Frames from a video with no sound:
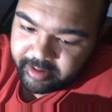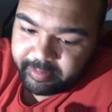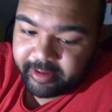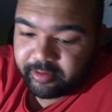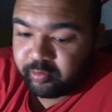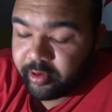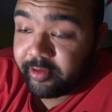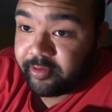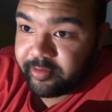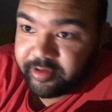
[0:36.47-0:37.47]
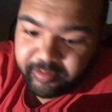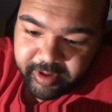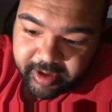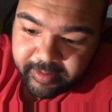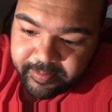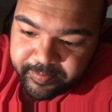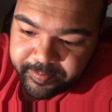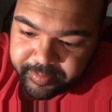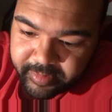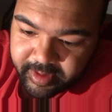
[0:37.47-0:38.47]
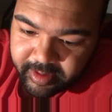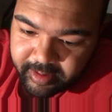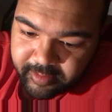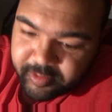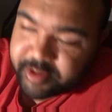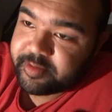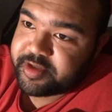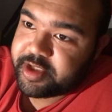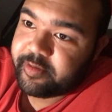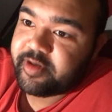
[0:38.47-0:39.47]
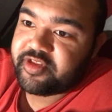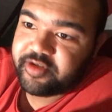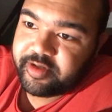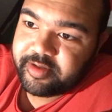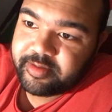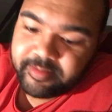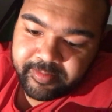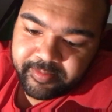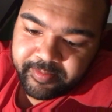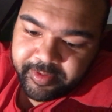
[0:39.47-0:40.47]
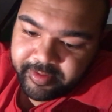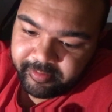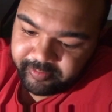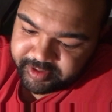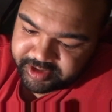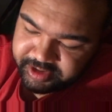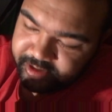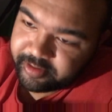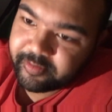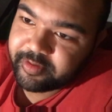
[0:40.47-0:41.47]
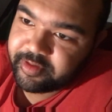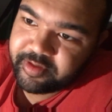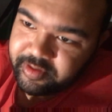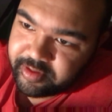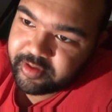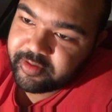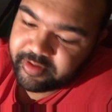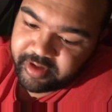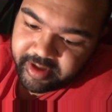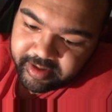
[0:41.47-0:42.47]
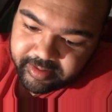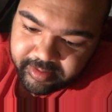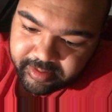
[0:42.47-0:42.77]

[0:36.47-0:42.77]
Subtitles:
ballots 1, 2, and 3, which was January 3rd, which, you know, was Tuesday.